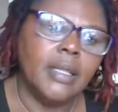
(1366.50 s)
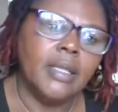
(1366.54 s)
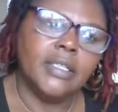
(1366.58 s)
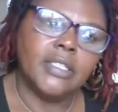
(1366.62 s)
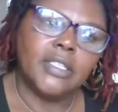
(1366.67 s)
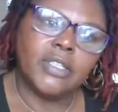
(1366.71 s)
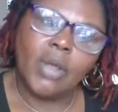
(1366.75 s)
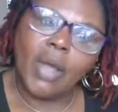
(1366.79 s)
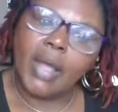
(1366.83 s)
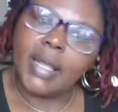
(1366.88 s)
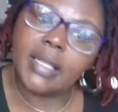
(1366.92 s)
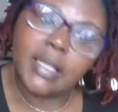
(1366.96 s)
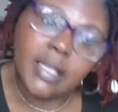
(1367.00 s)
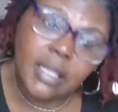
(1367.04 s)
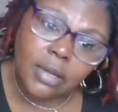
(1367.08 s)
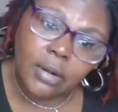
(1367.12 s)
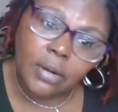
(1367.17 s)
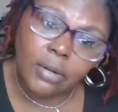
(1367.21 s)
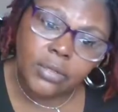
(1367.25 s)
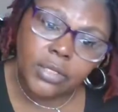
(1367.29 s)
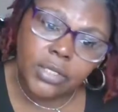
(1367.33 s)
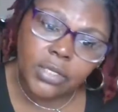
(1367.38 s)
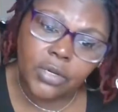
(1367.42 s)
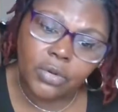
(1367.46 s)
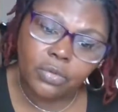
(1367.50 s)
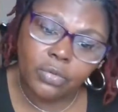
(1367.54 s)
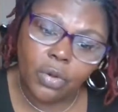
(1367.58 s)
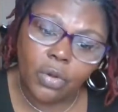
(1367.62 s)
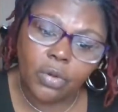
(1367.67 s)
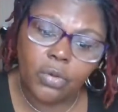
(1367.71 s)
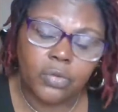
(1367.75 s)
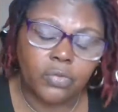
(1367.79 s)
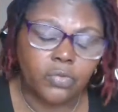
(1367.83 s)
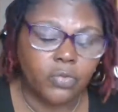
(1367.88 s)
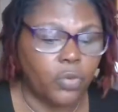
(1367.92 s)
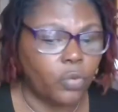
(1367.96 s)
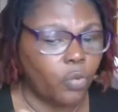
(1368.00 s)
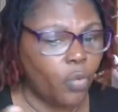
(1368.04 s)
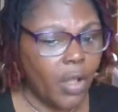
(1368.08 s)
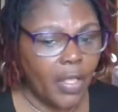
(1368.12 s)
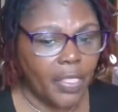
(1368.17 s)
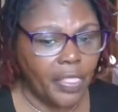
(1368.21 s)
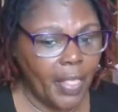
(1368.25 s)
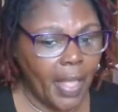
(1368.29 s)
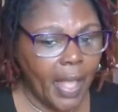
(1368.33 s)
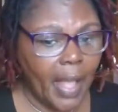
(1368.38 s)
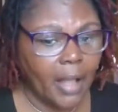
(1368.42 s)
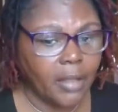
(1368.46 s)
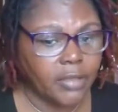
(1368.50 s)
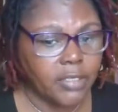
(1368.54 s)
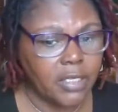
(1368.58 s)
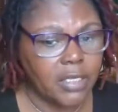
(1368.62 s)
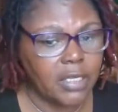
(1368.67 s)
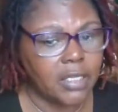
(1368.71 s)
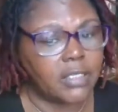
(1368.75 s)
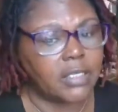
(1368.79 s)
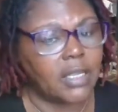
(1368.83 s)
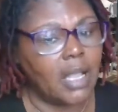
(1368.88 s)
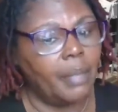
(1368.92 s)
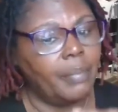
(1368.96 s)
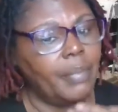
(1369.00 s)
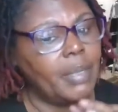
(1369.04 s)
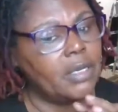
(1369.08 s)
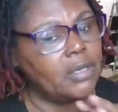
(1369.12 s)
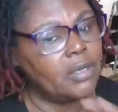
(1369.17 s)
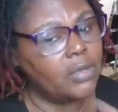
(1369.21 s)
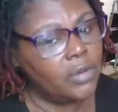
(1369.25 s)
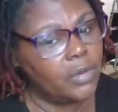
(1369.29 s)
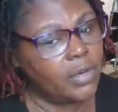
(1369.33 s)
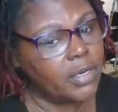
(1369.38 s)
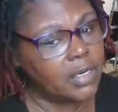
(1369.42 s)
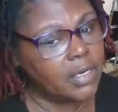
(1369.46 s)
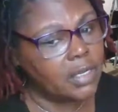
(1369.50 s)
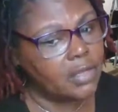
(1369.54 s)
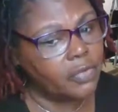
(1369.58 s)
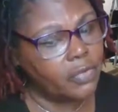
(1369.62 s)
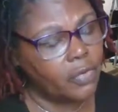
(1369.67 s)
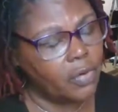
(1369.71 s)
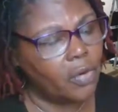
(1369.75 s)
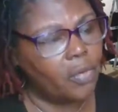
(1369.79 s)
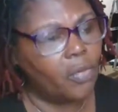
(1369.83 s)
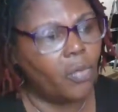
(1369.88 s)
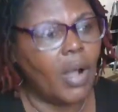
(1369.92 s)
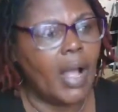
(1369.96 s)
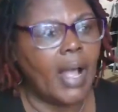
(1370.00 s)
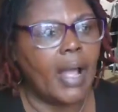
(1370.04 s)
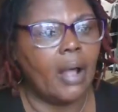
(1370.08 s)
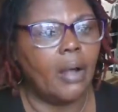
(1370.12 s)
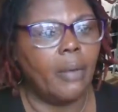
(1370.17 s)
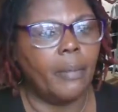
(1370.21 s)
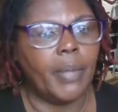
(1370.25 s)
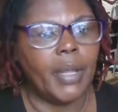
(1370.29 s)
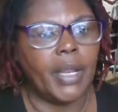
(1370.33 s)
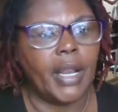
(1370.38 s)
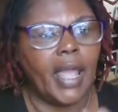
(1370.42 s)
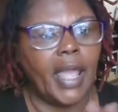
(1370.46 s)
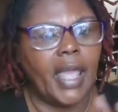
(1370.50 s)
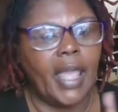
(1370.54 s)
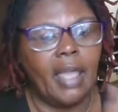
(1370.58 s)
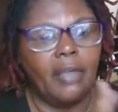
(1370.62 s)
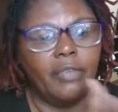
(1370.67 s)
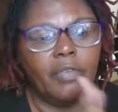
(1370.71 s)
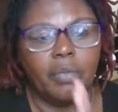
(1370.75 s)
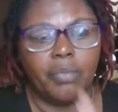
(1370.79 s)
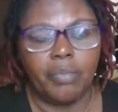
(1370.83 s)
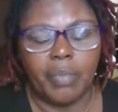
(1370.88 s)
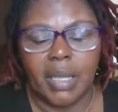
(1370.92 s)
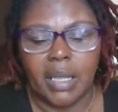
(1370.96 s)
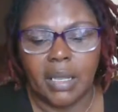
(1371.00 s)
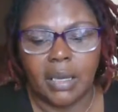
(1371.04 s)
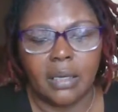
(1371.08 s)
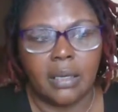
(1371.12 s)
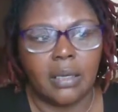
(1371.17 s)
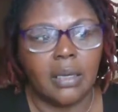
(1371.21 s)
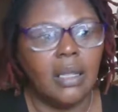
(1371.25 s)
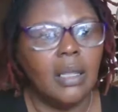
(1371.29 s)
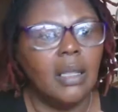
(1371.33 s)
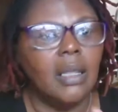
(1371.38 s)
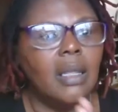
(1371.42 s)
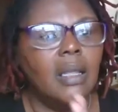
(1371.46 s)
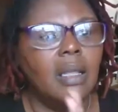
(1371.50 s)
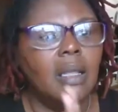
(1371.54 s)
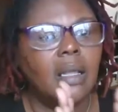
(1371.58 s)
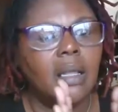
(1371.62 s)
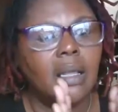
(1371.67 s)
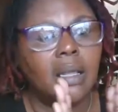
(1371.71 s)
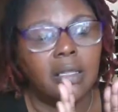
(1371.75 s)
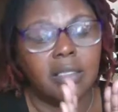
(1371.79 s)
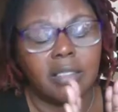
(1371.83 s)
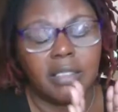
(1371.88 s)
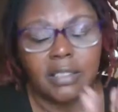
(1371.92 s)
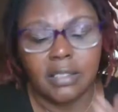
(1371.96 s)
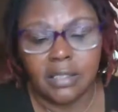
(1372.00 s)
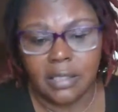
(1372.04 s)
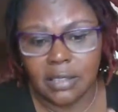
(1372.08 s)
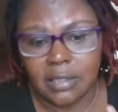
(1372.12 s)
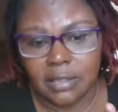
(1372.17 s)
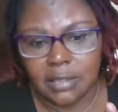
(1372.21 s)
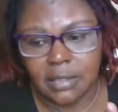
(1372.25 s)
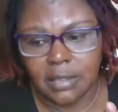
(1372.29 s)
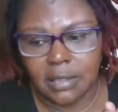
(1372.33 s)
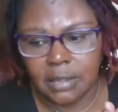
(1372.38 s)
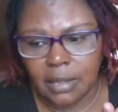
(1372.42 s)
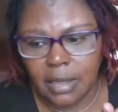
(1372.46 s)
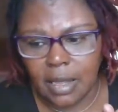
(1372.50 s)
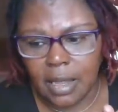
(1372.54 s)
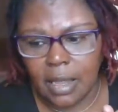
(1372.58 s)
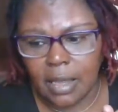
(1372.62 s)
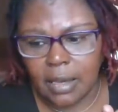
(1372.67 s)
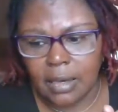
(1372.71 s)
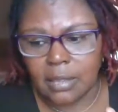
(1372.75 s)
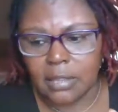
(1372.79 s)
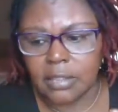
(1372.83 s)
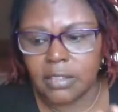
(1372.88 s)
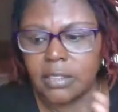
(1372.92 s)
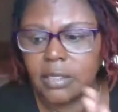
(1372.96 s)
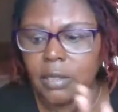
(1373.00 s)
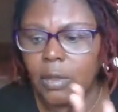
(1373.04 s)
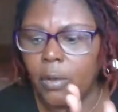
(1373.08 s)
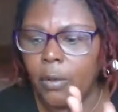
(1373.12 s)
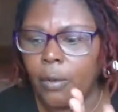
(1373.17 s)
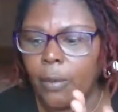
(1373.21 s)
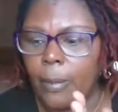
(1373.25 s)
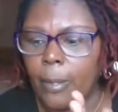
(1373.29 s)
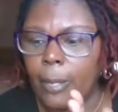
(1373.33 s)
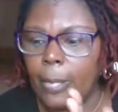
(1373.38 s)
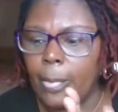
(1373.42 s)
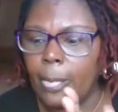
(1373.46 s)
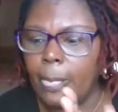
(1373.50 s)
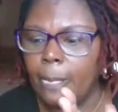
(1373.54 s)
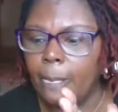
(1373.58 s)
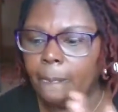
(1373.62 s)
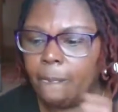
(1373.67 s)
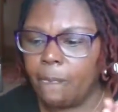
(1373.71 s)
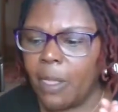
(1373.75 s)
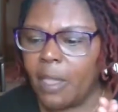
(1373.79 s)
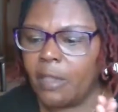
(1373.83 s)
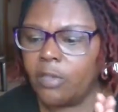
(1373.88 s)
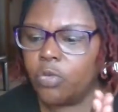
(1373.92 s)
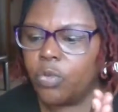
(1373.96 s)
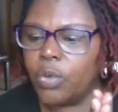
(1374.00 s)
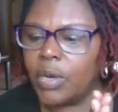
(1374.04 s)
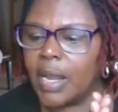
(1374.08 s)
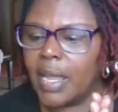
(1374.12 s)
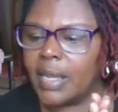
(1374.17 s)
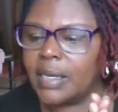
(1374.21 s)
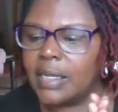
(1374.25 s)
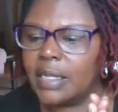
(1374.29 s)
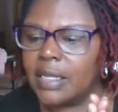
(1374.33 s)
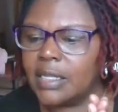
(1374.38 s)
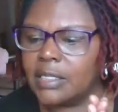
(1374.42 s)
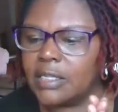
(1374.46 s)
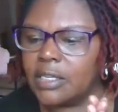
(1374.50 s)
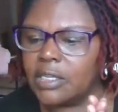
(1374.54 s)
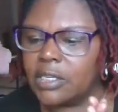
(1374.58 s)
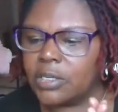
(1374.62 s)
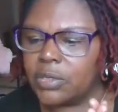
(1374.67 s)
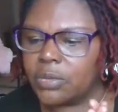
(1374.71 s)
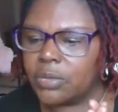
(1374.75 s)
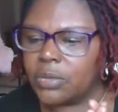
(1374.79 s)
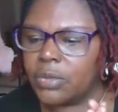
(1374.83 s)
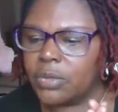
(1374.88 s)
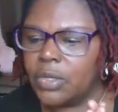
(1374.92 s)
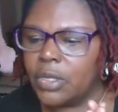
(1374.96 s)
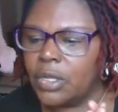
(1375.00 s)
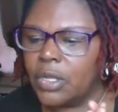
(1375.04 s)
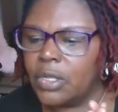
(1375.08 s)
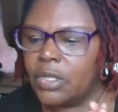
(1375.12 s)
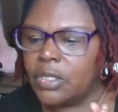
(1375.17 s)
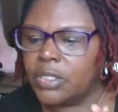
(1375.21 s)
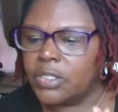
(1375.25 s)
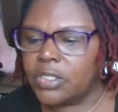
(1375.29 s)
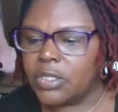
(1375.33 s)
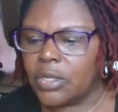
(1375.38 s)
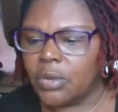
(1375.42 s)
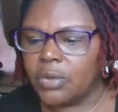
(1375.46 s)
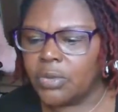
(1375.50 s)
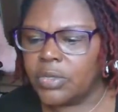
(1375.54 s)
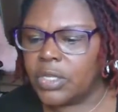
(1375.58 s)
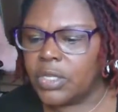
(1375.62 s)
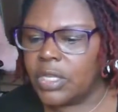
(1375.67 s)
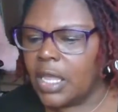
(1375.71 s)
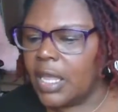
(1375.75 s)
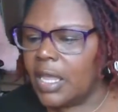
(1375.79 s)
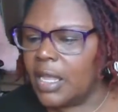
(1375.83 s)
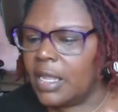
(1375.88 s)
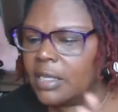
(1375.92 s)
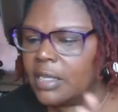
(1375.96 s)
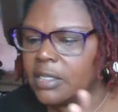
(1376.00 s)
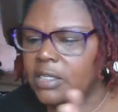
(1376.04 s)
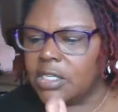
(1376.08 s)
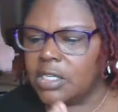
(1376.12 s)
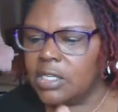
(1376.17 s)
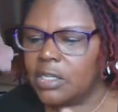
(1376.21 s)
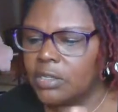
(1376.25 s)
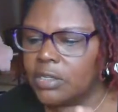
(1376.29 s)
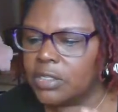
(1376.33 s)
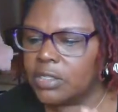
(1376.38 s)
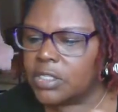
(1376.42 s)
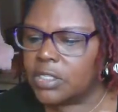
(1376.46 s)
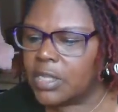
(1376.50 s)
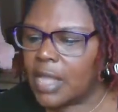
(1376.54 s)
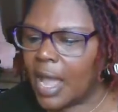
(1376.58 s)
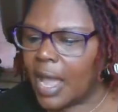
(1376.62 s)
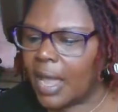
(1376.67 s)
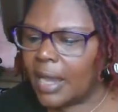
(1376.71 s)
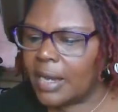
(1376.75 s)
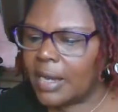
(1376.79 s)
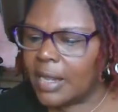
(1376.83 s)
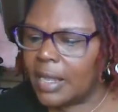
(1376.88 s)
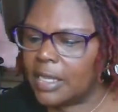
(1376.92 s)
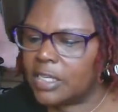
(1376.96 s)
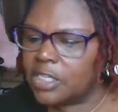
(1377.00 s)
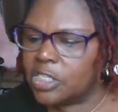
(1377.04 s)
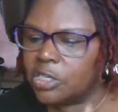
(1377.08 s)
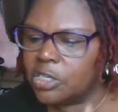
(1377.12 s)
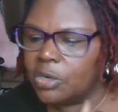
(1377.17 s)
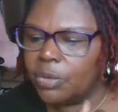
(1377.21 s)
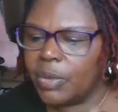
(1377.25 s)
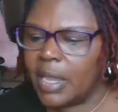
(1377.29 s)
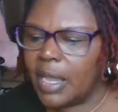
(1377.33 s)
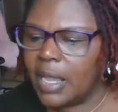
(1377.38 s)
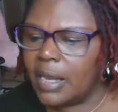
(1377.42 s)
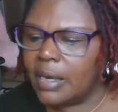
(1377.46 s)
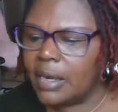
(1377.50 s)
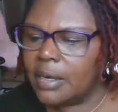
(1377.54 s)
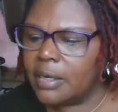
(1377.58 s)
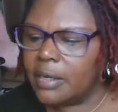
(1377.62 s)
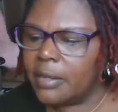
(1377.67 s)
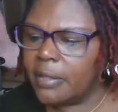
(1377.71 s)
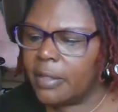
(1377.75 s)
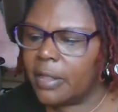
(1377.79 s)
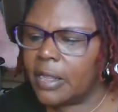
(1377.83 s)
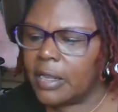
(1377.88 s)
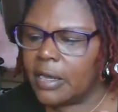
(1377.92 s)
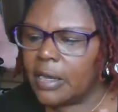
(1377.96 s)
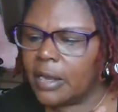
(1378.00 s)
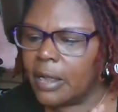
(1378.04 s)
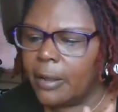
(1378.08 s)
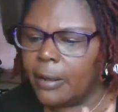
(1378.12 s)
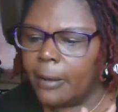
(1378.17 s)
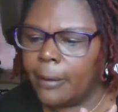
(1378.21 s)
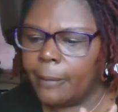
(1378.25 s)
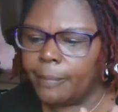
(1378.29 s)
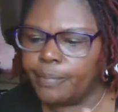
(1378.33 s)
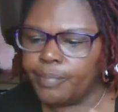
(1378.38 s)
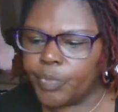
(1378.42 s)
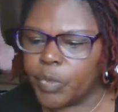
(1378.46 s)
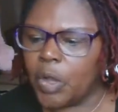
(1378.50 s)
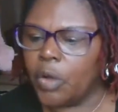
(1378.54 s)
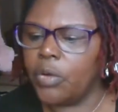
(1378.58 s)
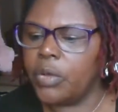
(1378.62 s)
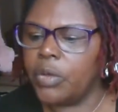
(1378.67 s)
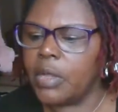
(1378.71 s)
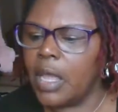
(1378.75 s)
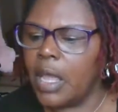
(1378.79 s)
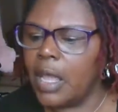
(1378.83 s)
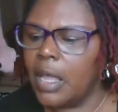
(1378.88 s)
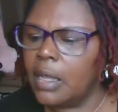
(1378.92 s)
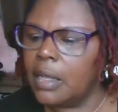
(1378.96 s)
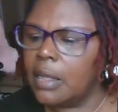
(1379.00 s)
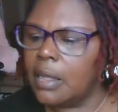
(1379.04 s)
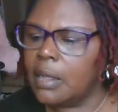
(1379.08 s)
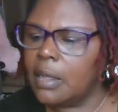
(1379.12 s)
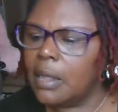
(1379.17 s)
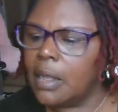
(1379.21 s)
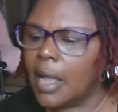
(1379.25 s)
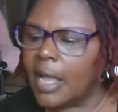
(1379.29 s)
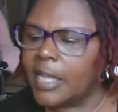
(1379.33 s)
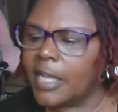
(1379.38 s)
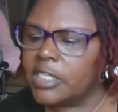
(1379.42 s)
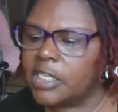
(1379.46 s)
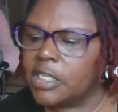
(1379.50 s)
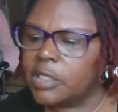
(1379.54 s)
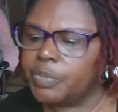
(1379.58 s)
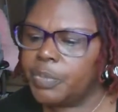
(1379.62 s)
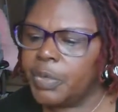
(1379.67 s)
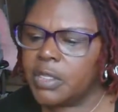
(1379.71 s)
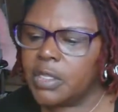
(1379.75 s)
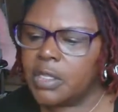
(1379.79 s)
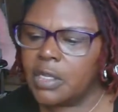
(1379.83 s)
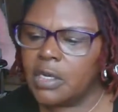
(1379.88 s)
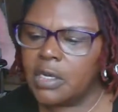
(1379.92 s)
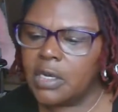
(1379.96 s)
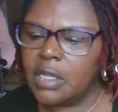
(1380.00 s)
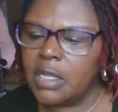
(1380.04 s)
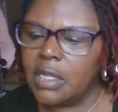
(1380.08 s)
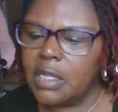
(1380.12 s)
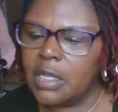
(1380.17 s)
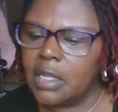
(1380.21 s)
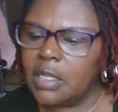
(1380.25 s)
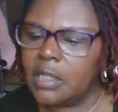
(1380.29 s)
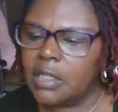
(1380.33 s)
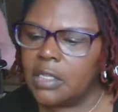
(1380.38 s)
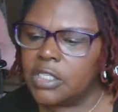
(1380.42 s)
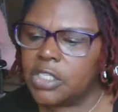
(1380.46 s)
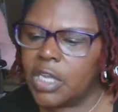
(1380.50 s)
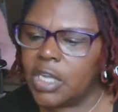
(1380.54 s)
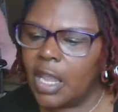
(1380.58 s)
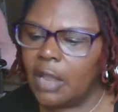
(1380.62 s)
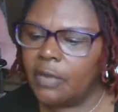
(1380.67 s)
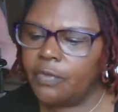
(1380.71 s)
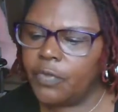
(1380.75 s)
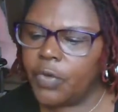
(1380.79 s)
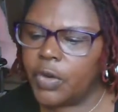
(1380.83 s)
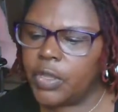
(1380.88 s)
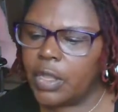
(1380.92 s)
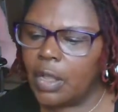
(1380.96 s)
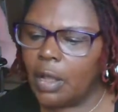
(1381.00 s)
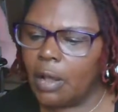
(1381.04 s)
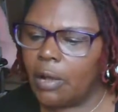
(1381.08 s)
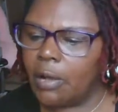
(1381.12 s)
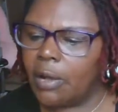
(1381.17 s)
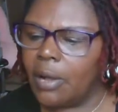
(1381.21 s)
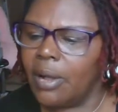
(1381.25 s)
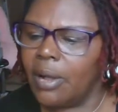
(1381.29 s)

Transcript: so I can get onto the road for one thousand, because I've been doing this for a while, but I haven't been consistent at it. So that's what I need to do. So yeah, Jill, holla at Joanna. And um, okay, I just put the link in the chat for y'all.